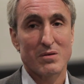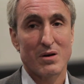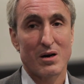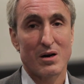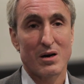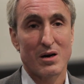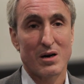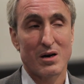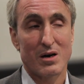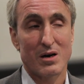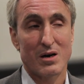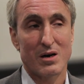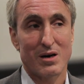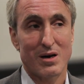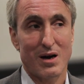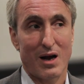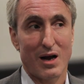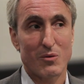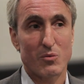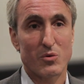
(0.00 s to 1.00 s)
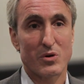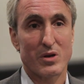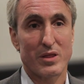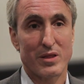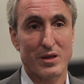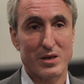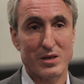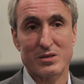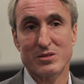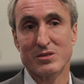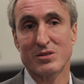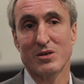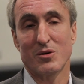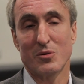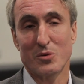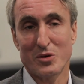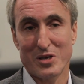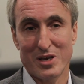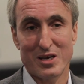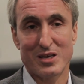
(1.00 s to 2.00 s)
I would think
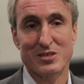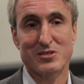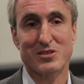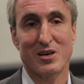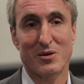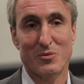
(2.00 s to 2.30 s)
so, yes.